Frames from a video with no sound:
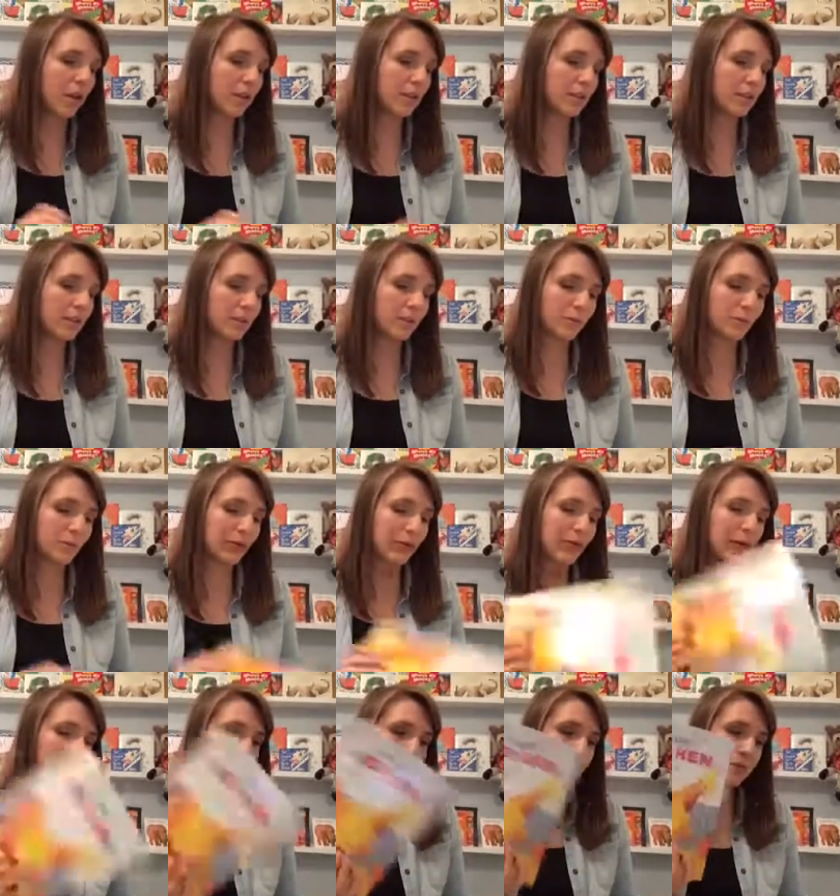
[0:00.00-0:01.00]
the Little
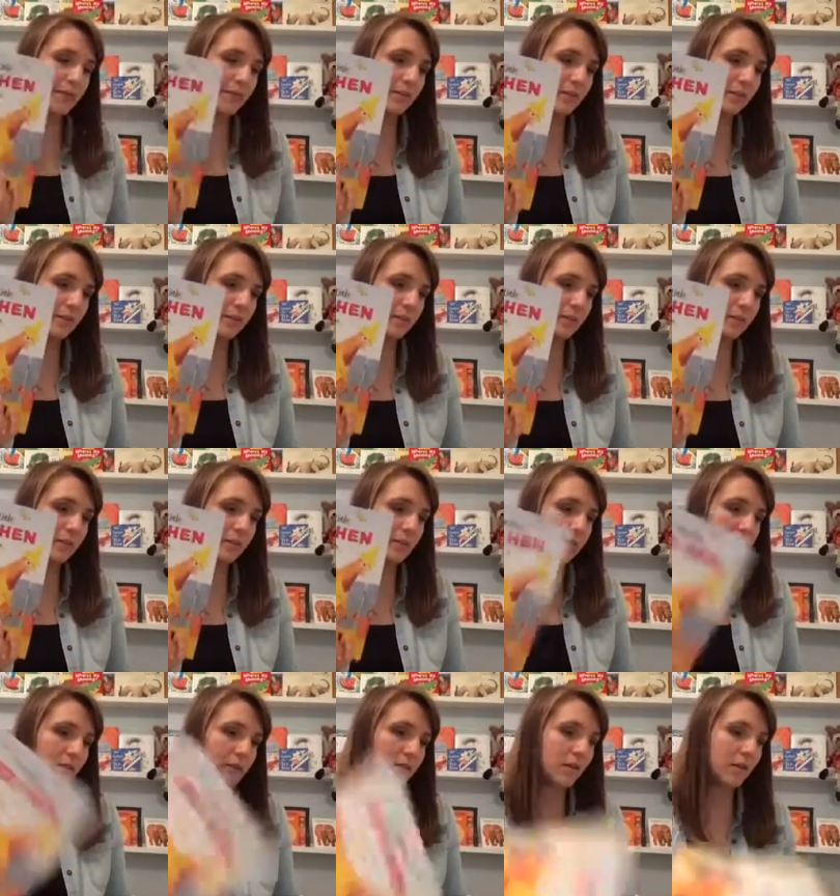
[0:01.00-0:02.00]
Red Hen,
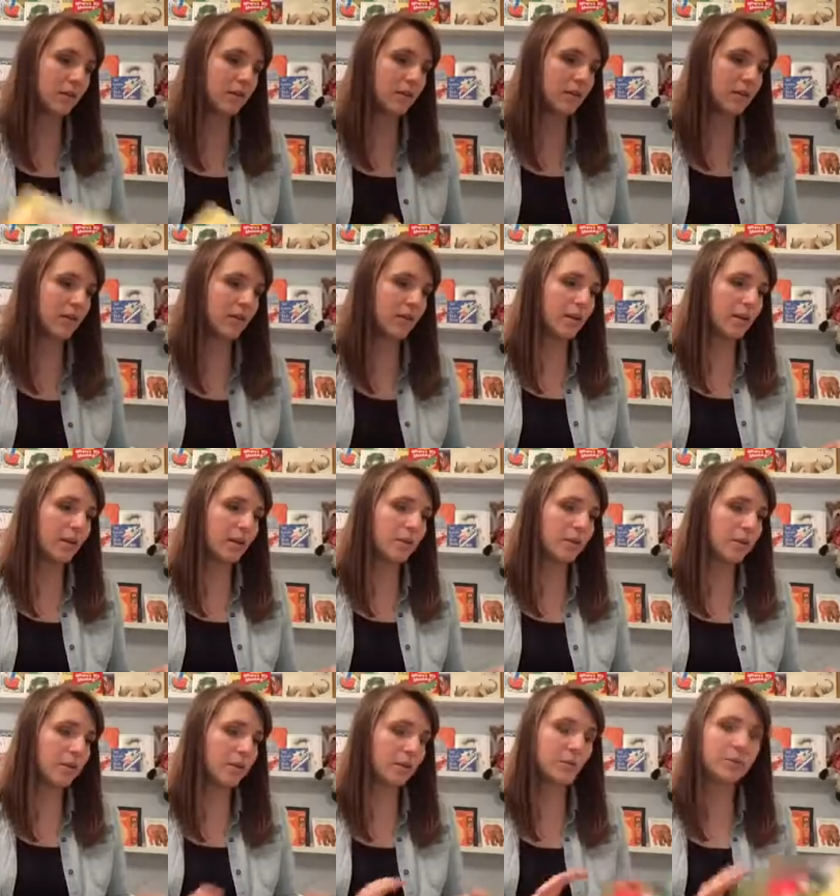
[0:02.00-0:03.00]

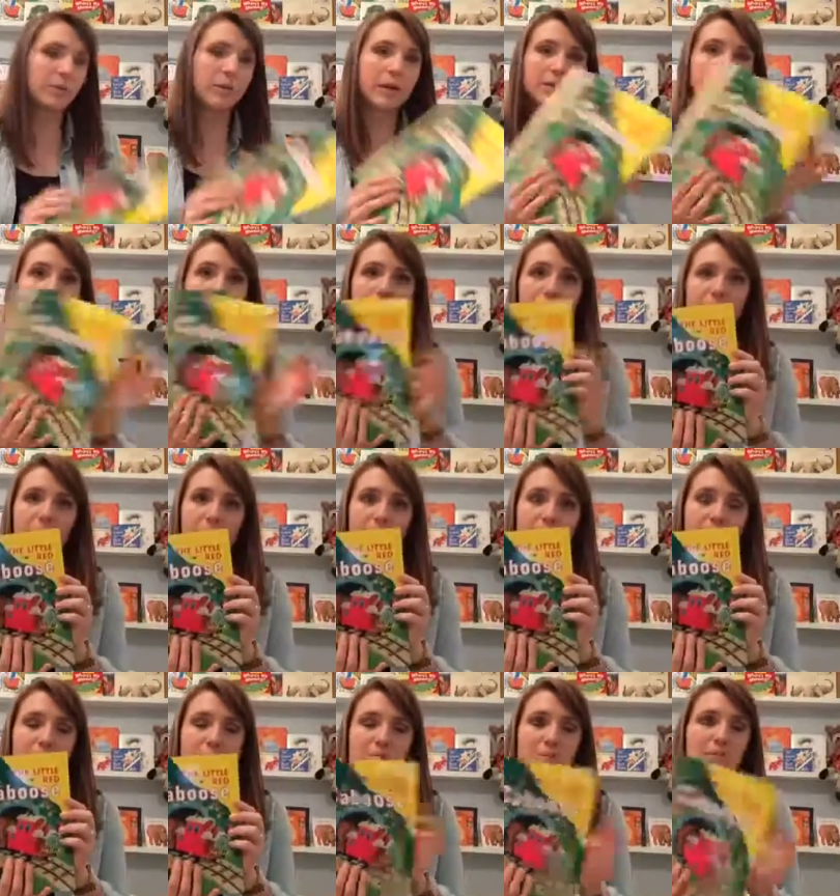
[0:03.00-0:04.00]
the Little Red
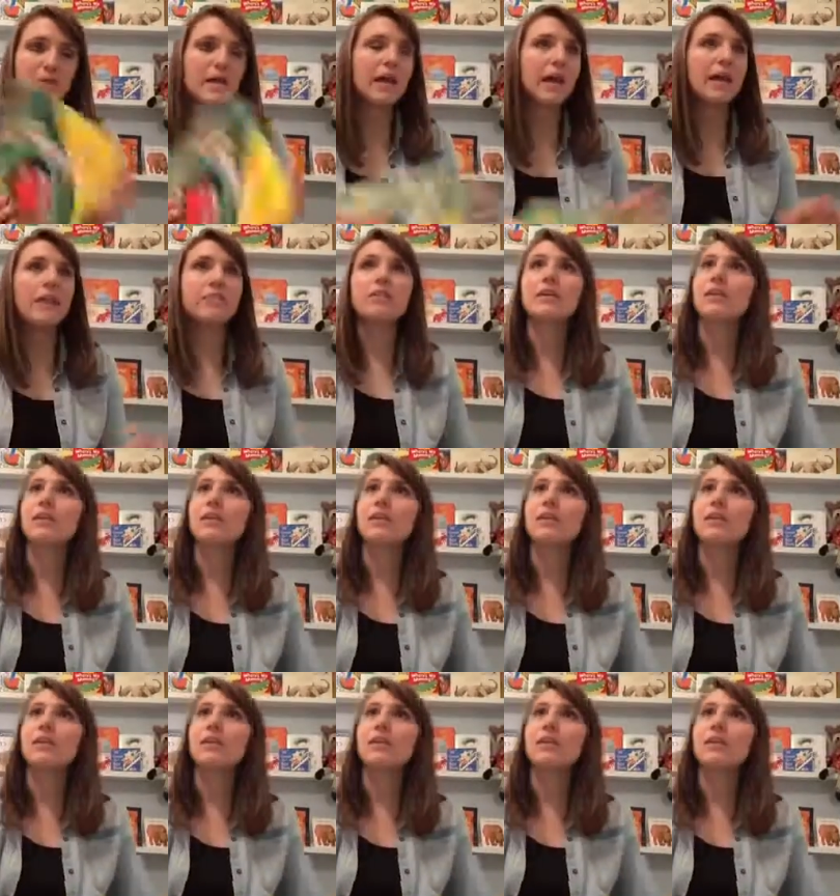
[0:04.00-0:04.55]
Caboose, and